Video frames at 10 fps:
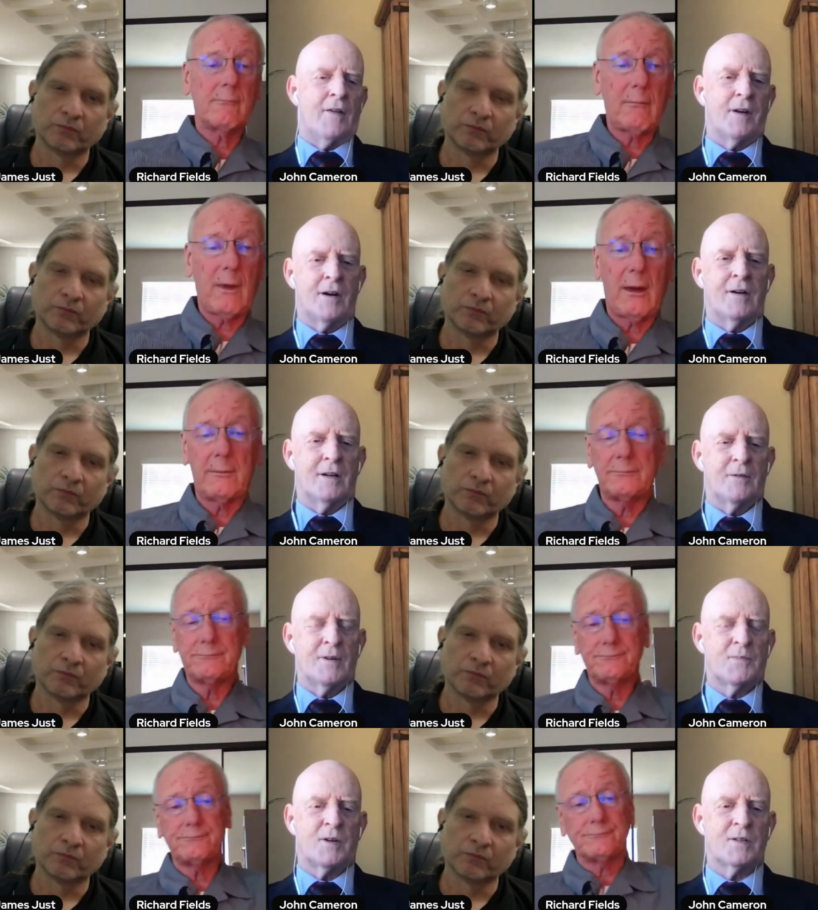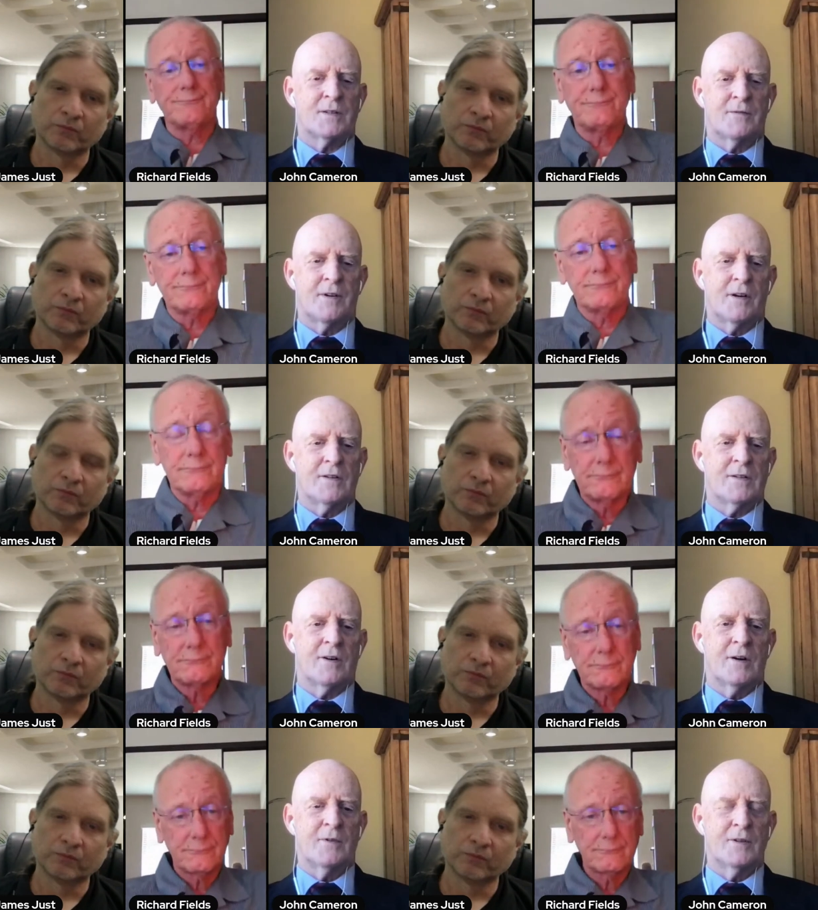Speaker 1: out there, and your response to fear is to
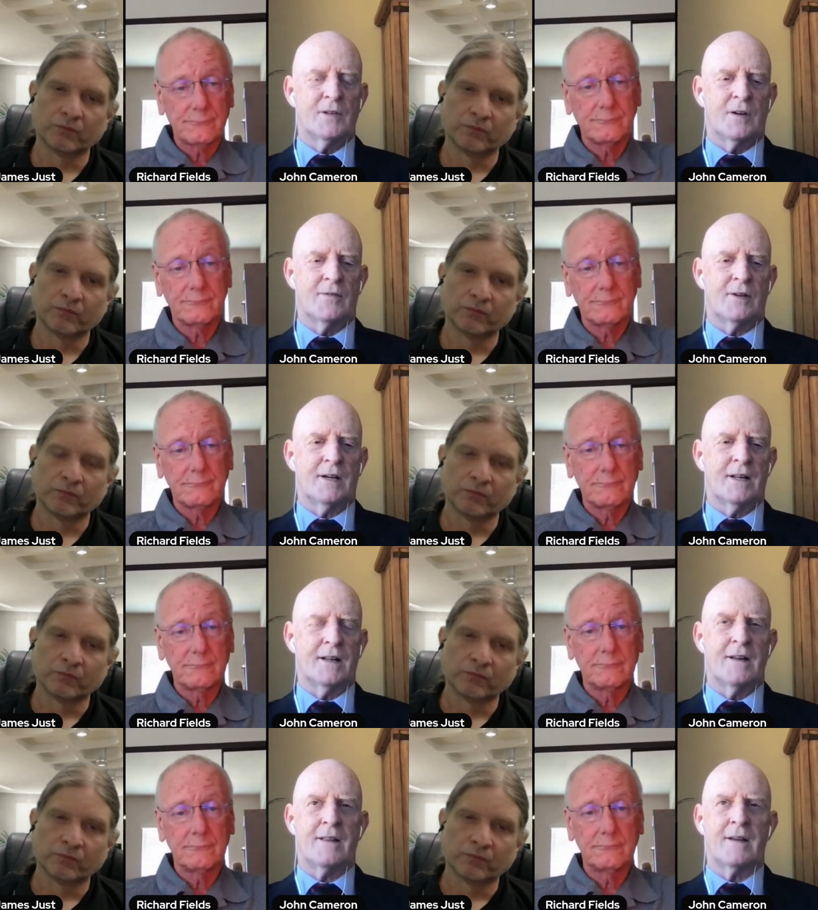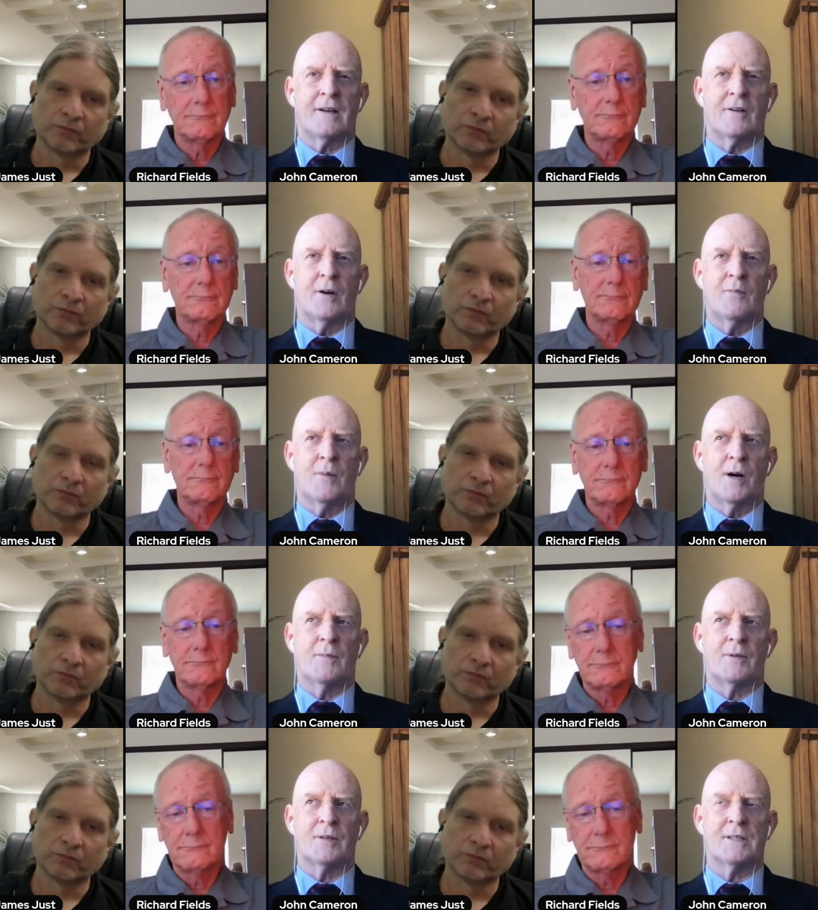arm yourself. And I, I think an armed
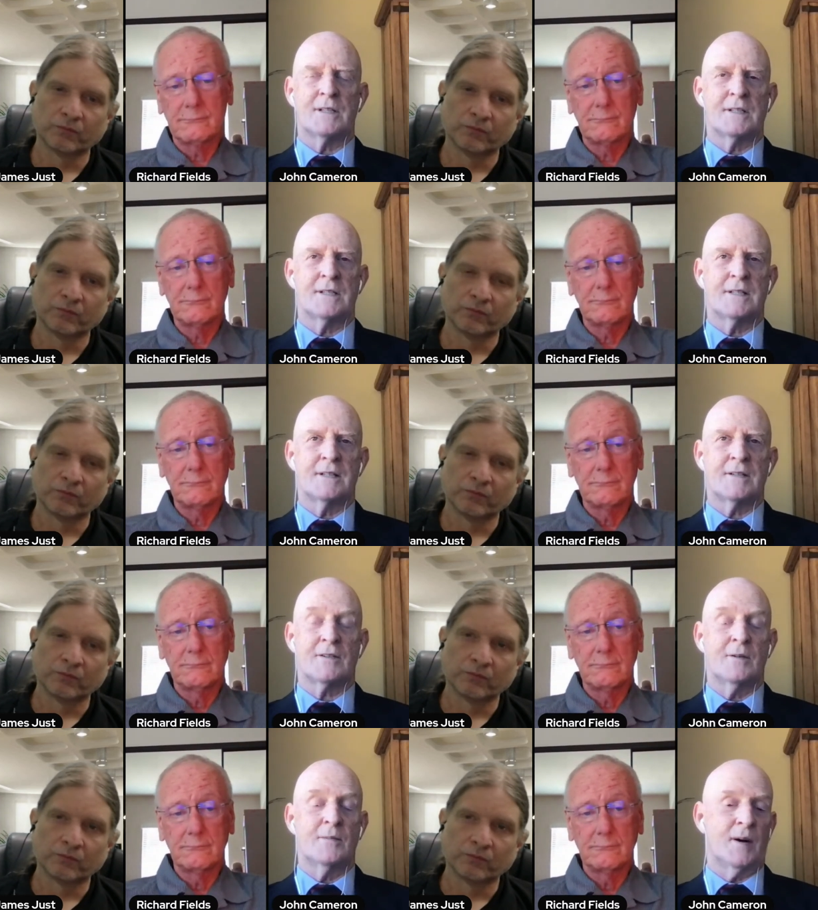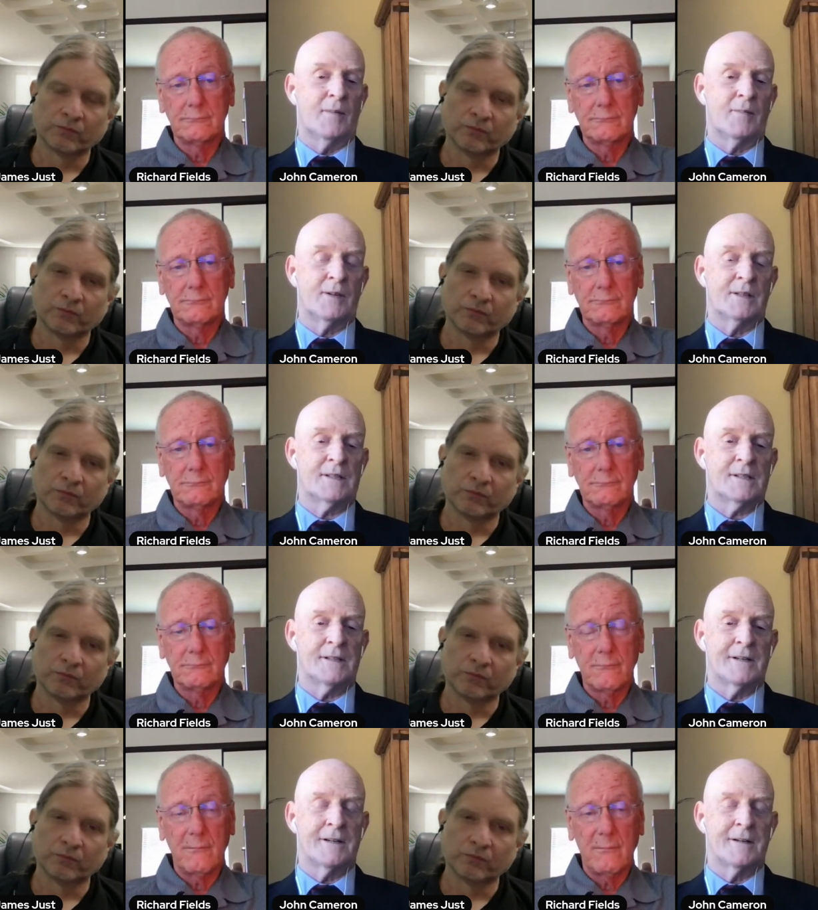populace is is a good populace.
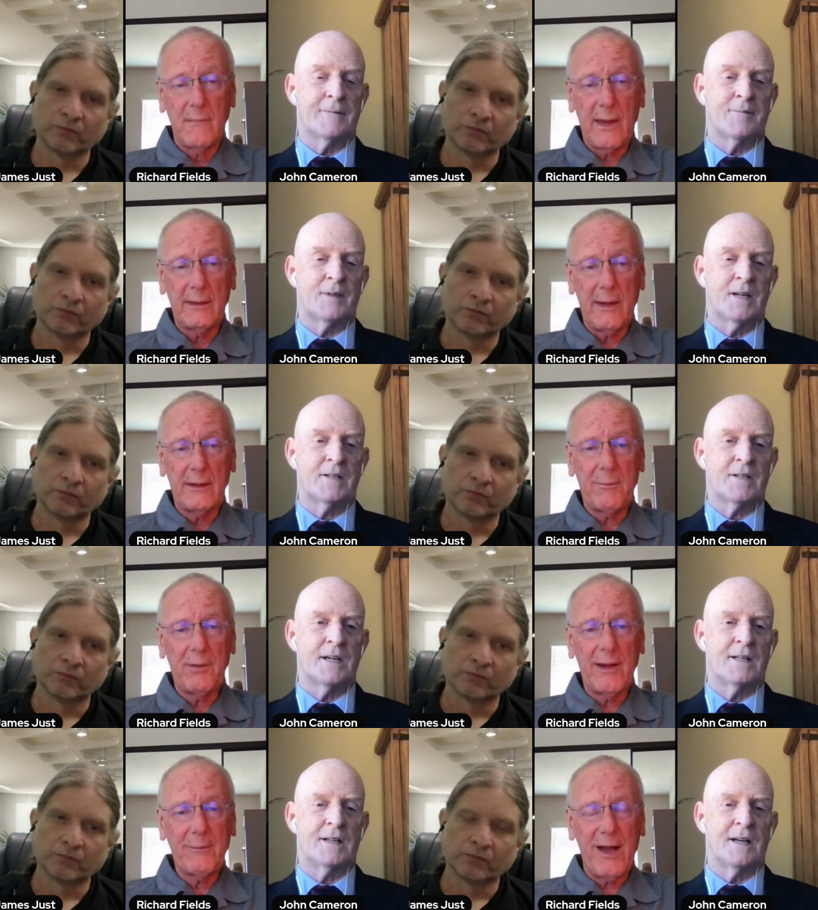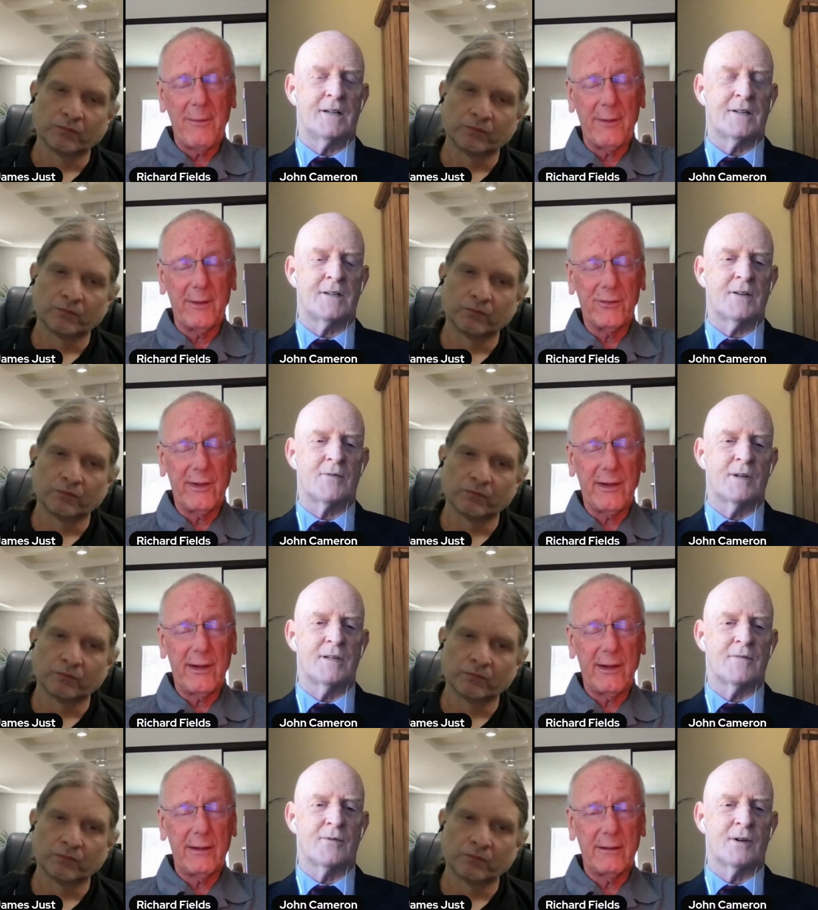
Speaker 2: Um, and, and a polite populace, and I,
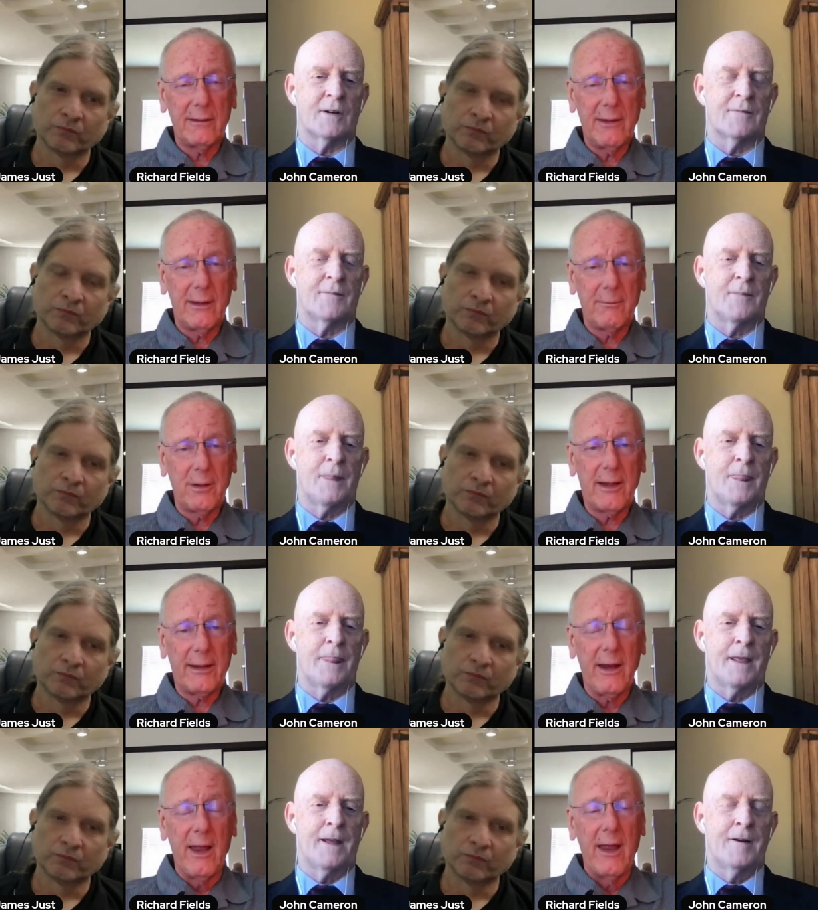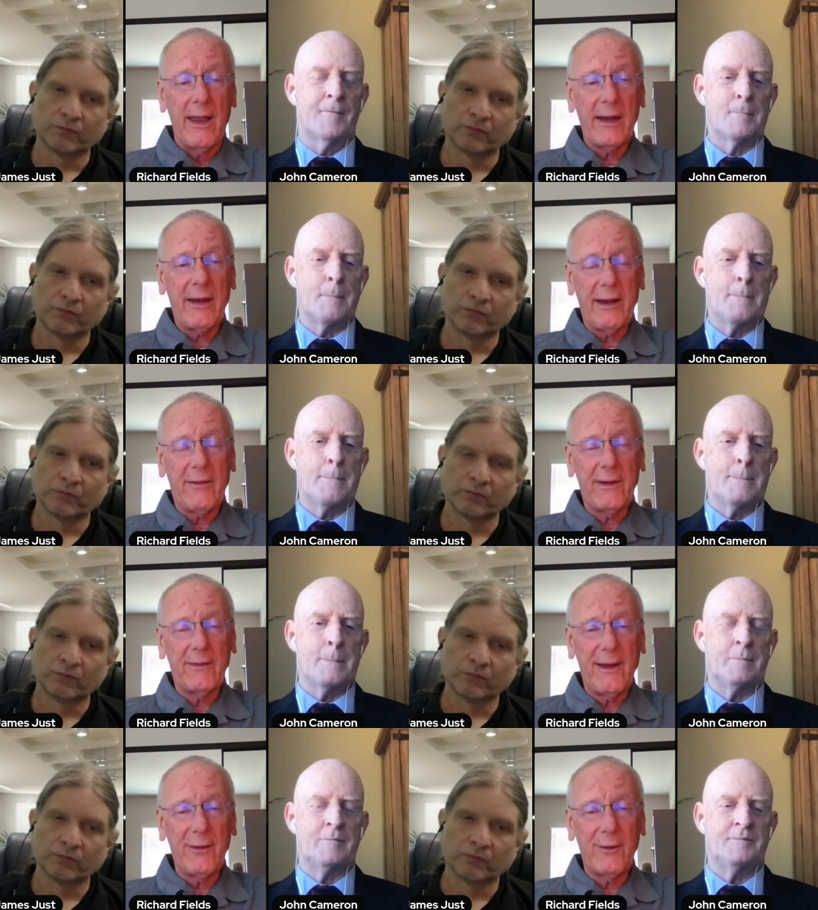I, yeah, polite. And I, I,
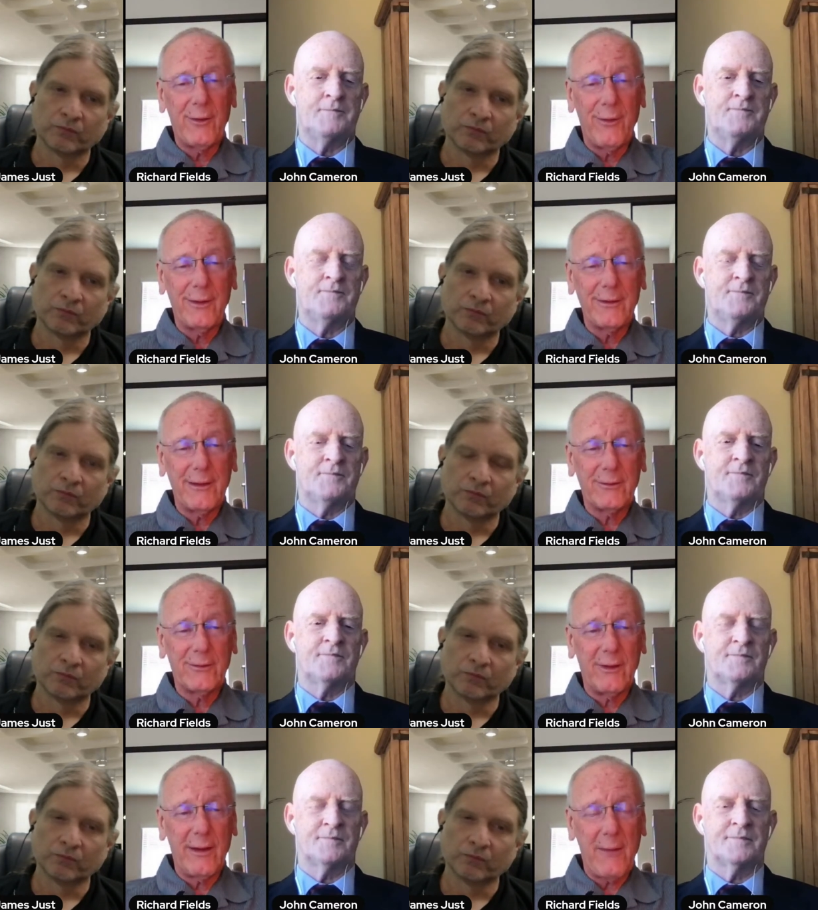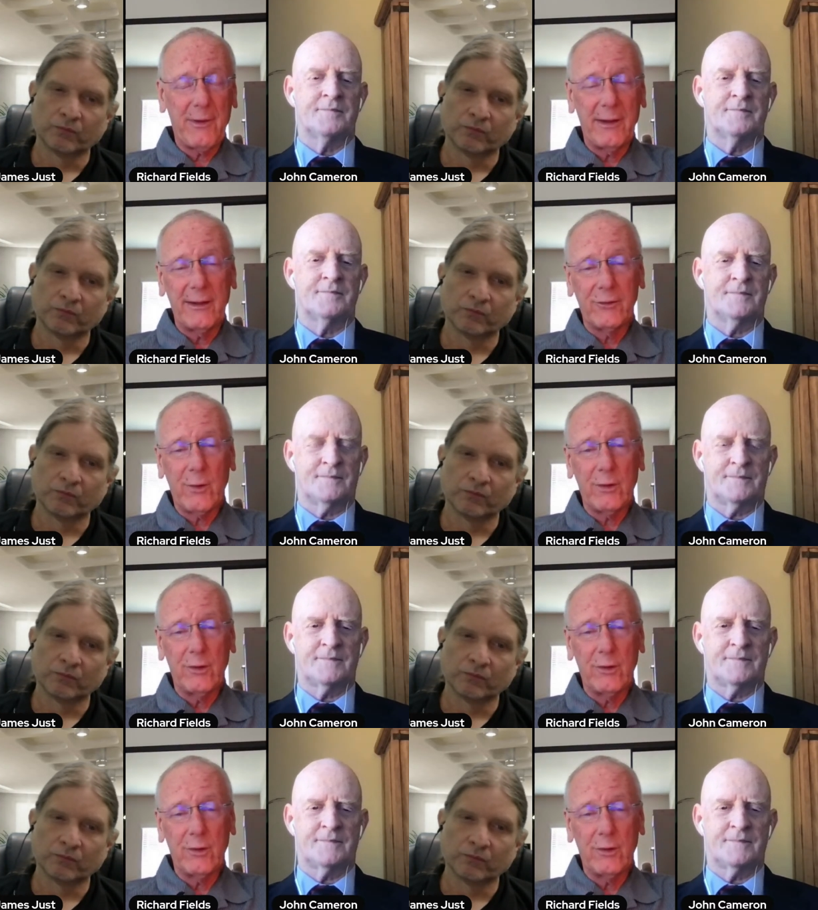think the other thing that's happening is